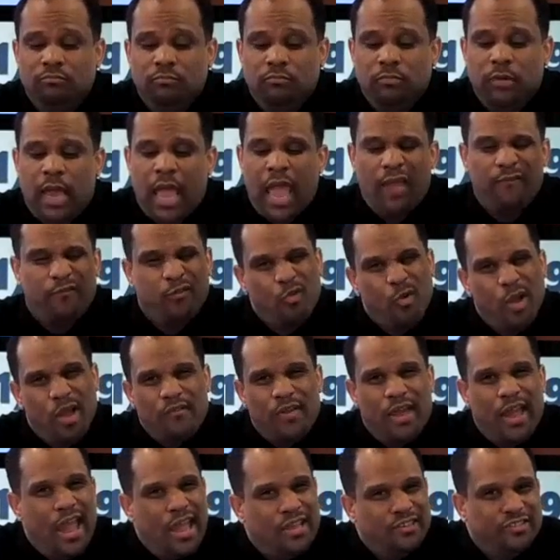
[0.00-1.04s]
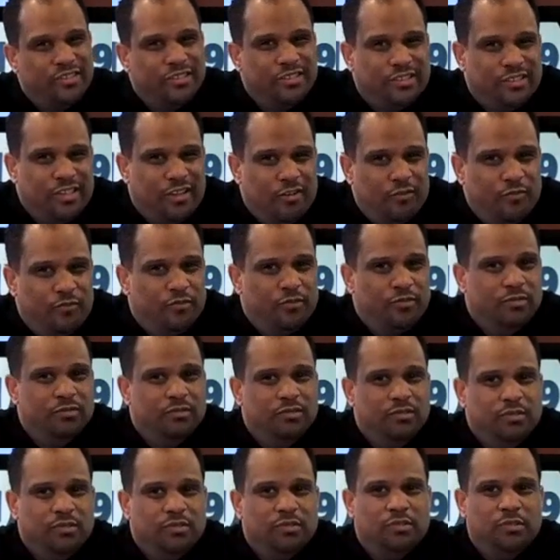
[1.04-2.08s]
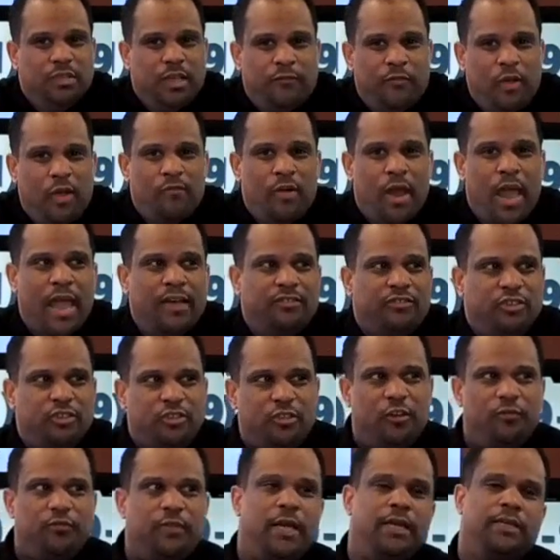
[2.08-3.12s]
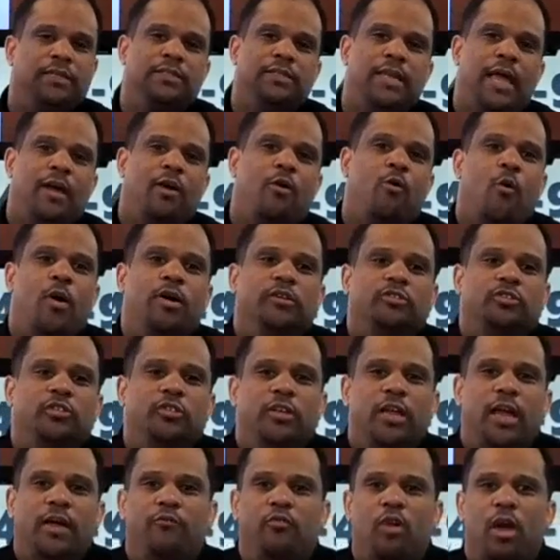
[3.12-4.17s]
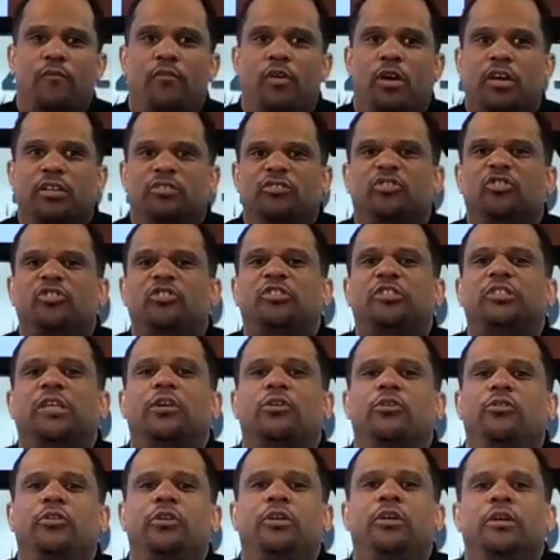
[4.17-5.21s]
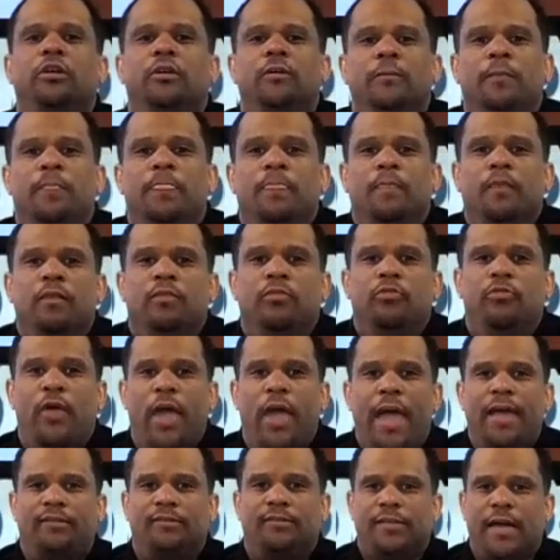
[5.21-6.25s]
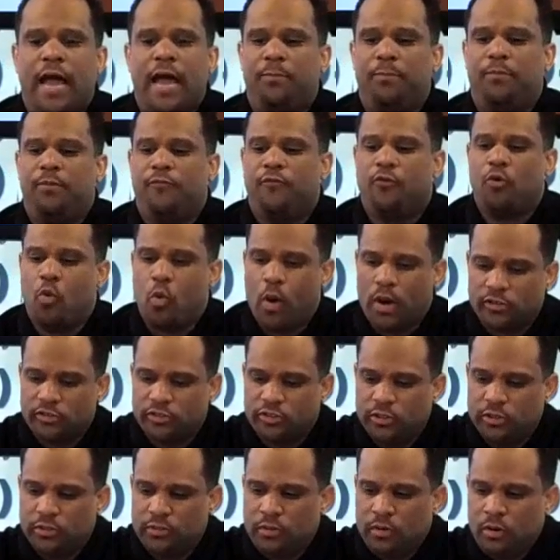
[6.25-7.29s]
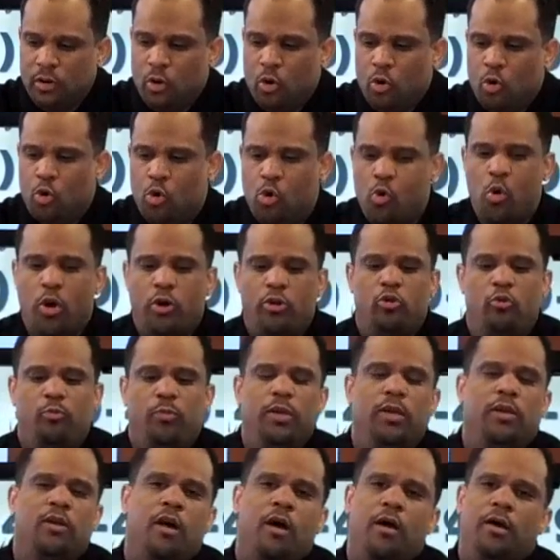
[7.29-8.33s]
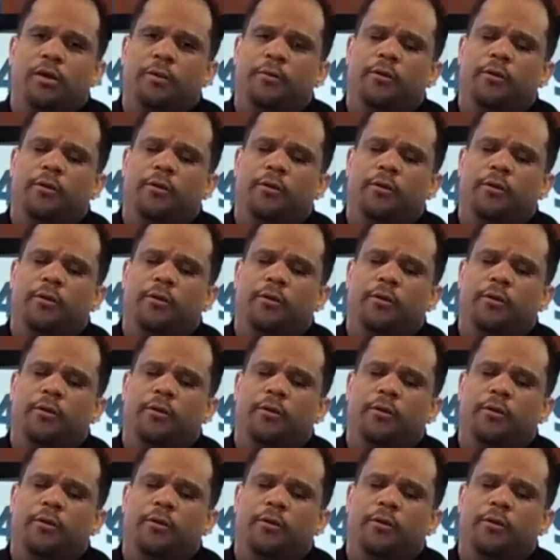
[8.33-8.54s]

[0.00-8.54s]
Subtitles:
Have you ever asked yourself? Have you ever asked yourself that question? Have you ever considered that type of question? Who are you becoming?